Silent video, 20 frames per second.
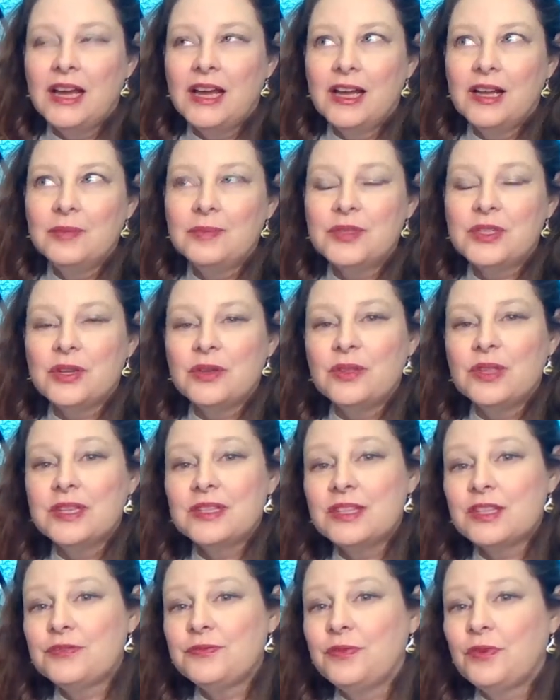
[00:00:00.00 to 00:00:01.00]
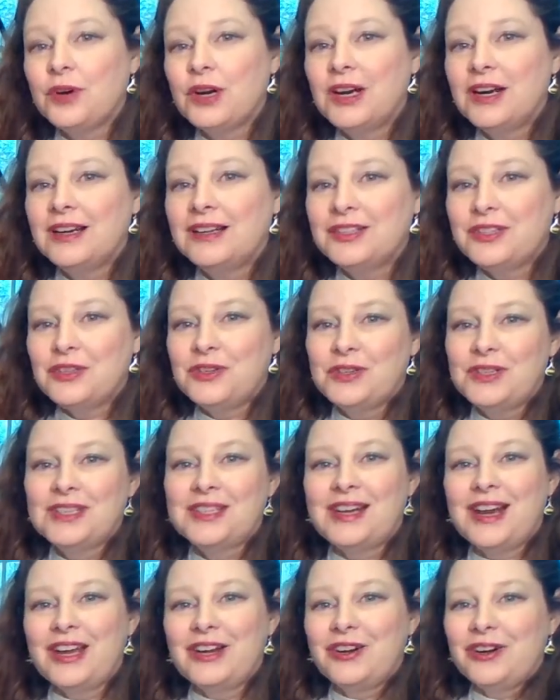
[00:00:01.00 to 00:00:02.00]
So this is for students that
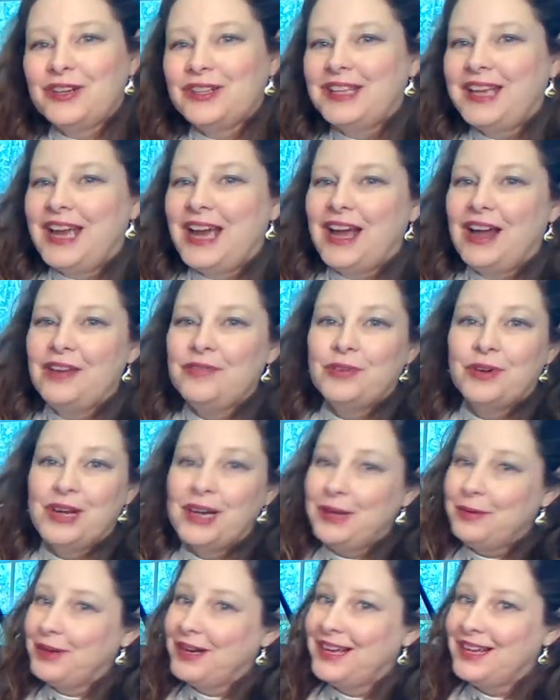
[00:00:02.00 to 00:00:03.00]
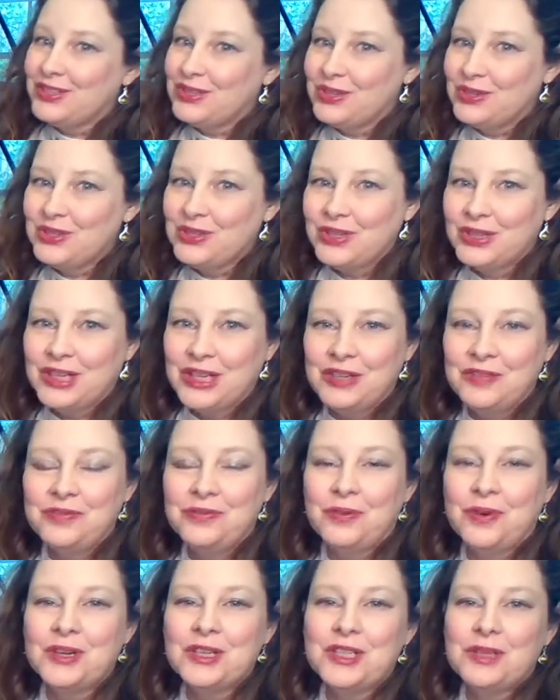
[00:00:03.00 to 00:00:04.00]
I currently have or anyone else who's looking
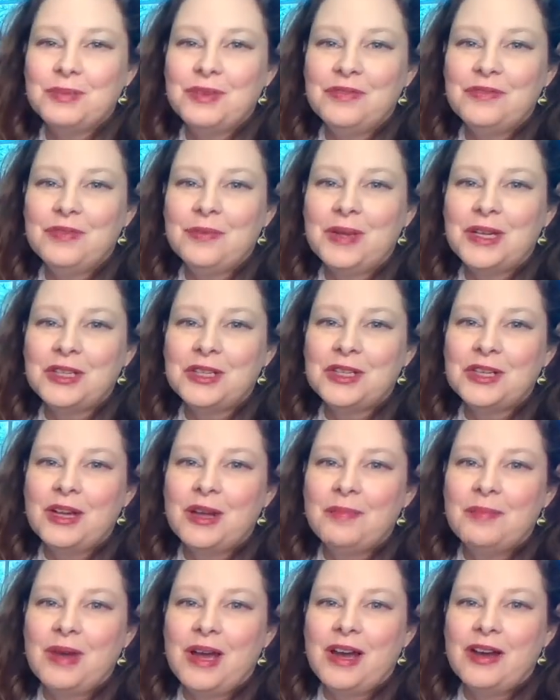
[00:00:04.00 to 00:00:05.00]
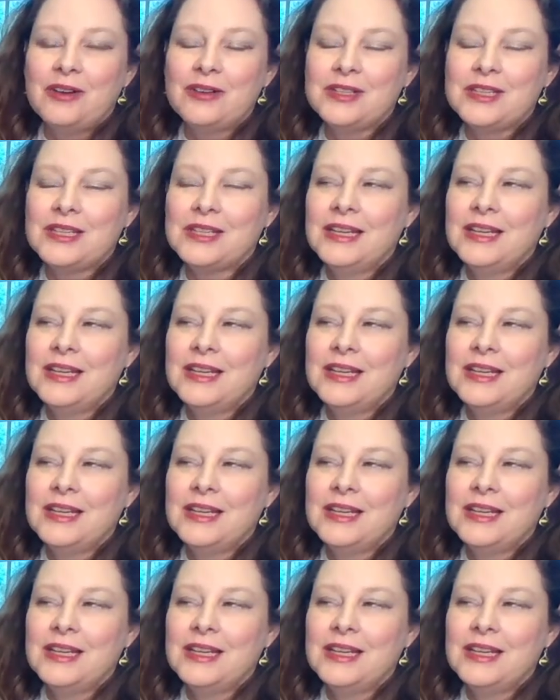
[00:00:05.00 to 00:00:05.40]
for some information about